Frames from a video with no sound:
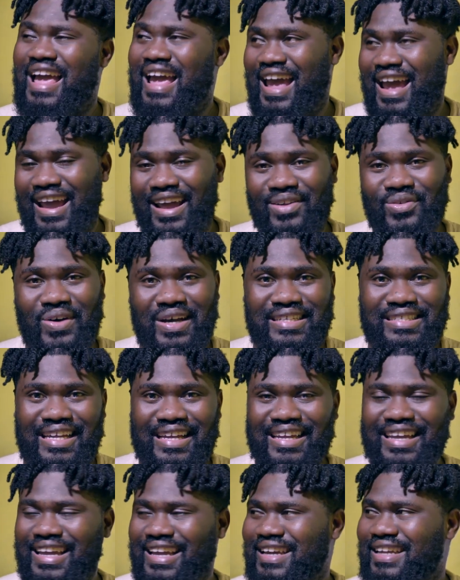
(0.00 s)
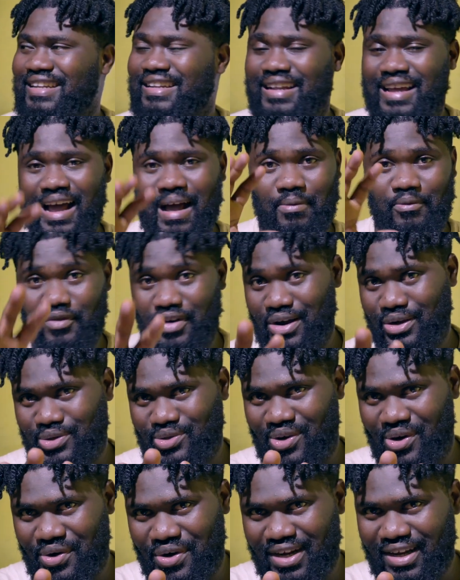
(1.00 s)
And once again, I'm very
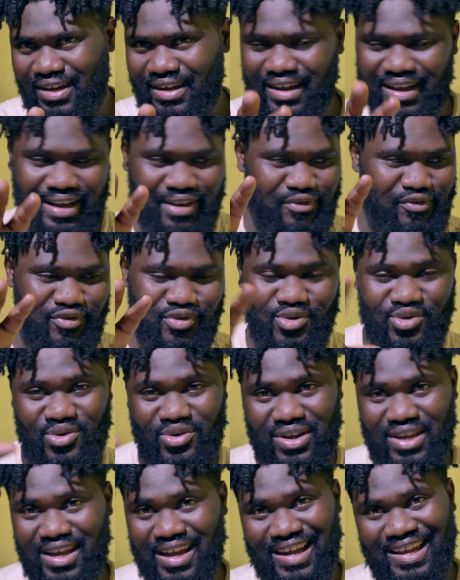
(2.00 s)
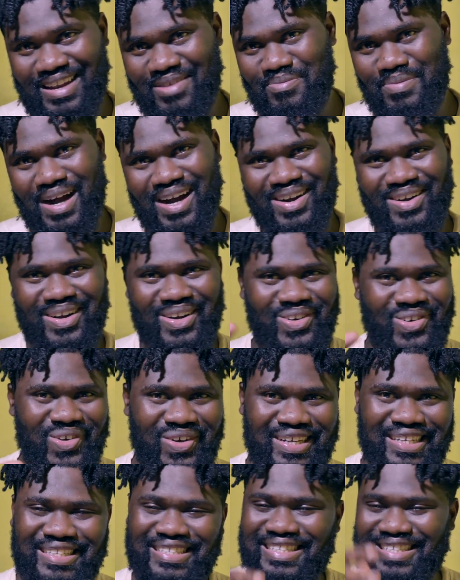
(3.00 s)
sorry if you hear any background
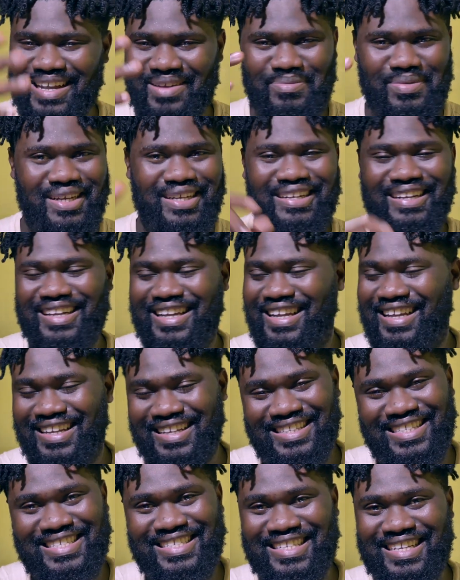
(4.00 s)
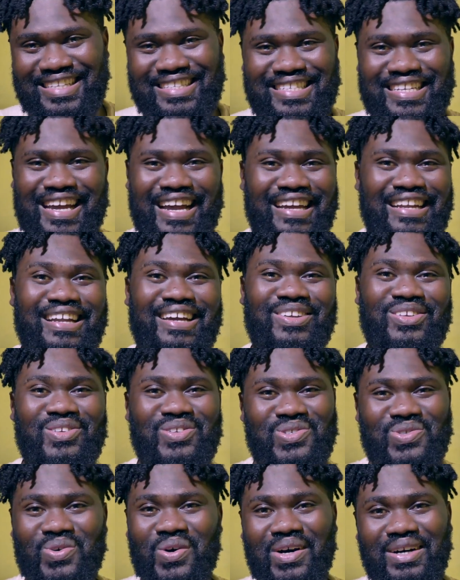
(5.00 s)
noise. I mean, it's kind of
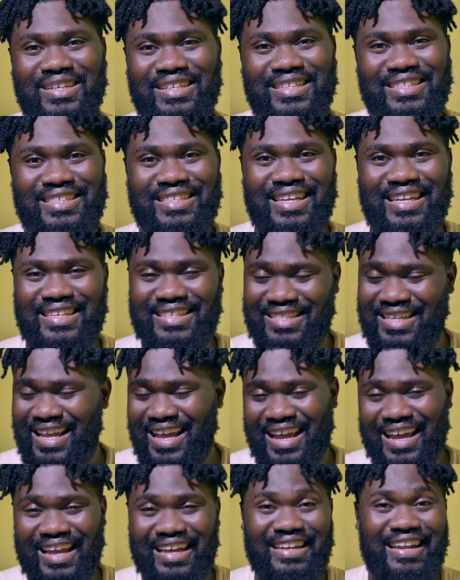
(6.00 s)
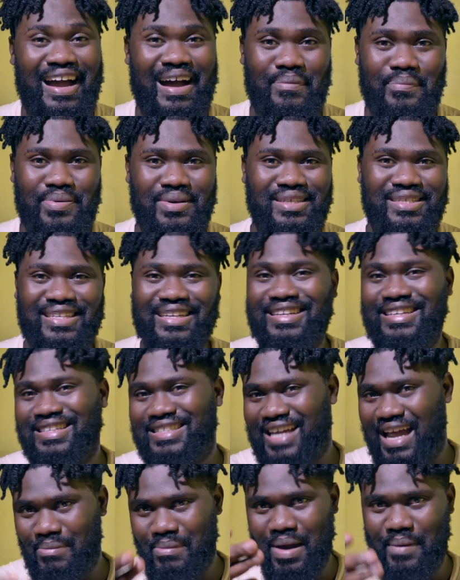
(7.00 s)
usual these days. It happens.
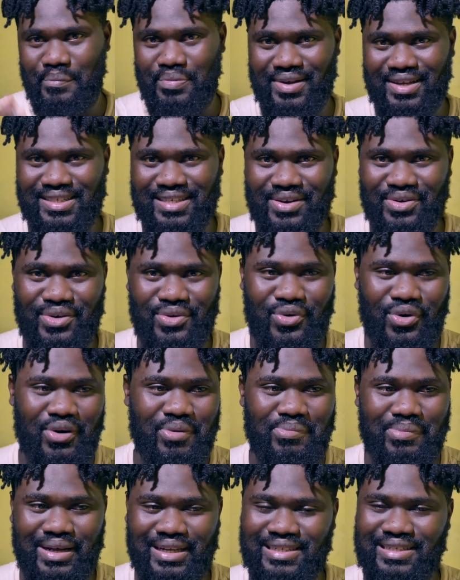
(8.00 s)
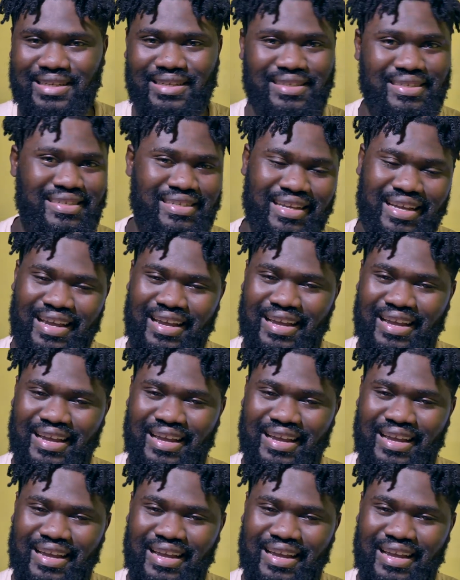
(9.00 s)
Anytime I press the record buttons,